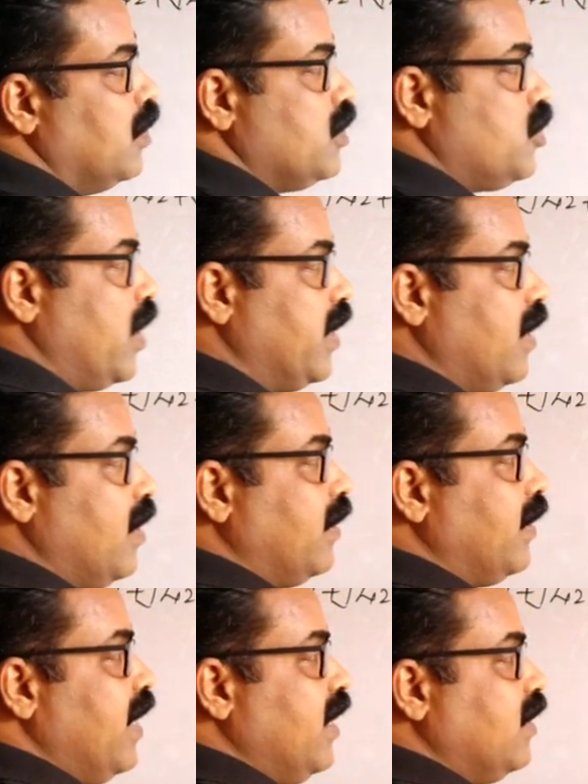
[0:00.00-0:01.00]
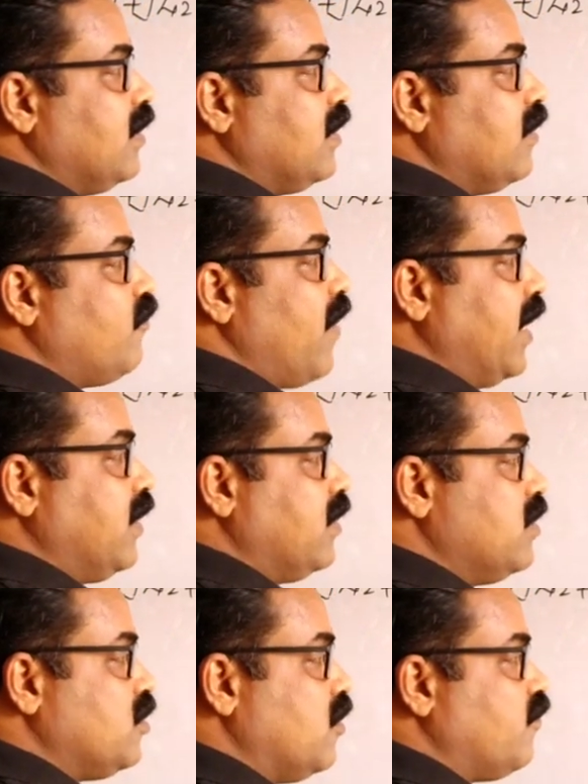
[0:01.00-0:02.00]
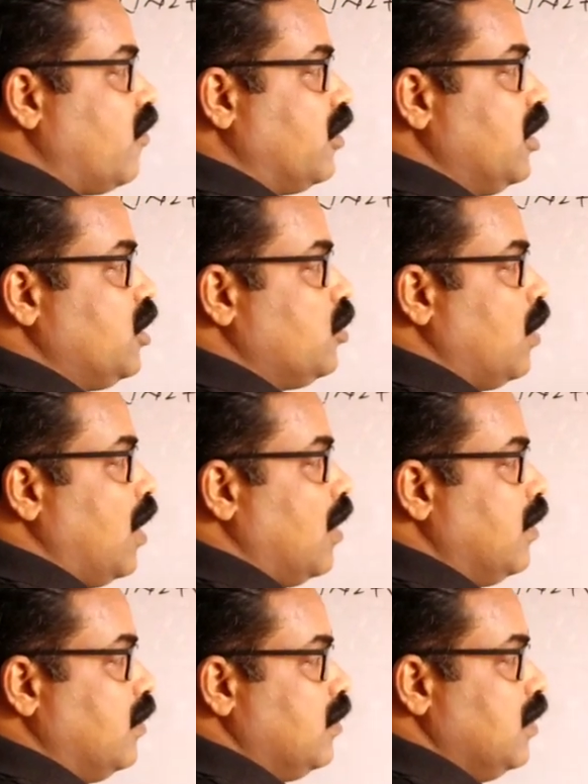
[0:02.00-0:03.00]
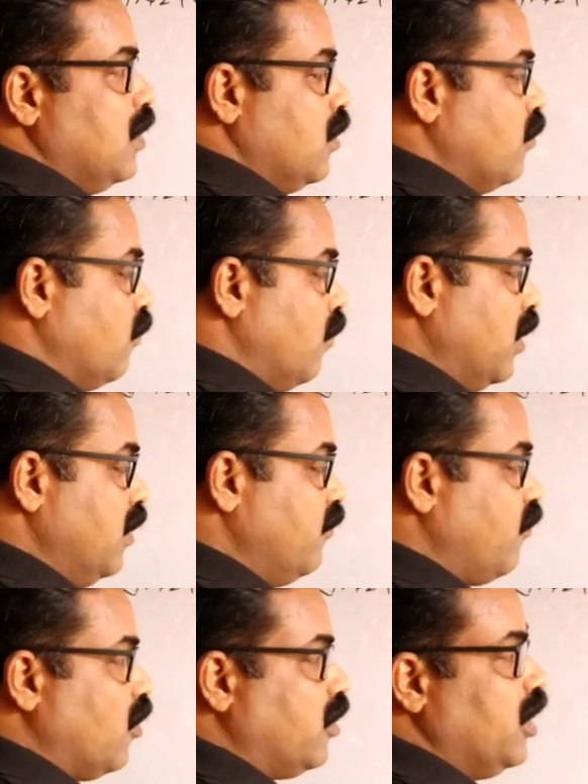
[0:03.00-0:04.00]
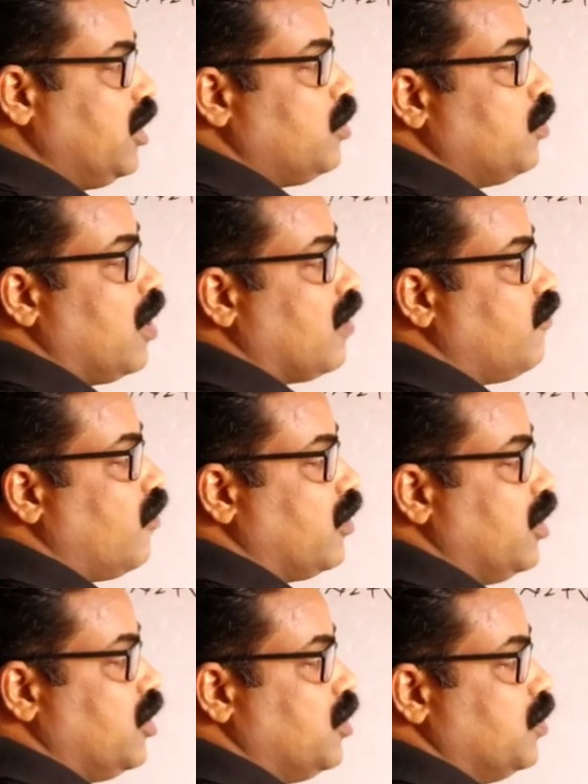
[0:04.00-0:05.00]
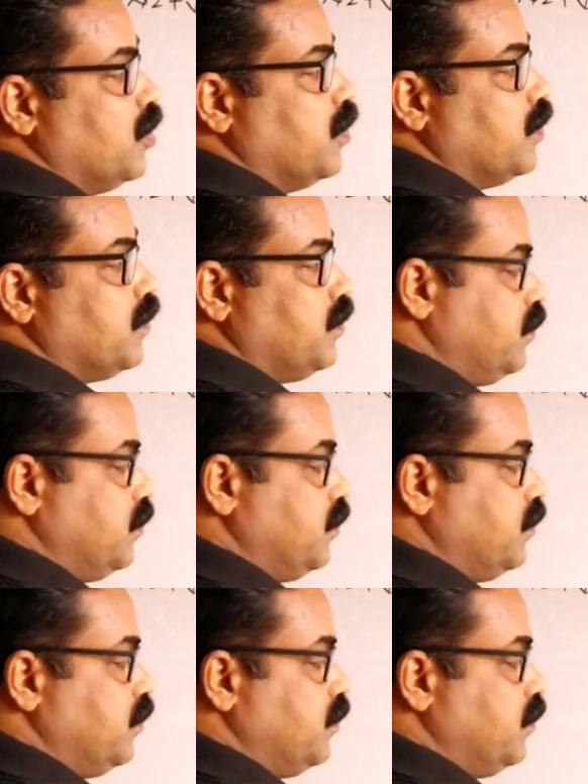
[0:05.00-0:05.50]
So I can take the factors of 42 are 142 are 42,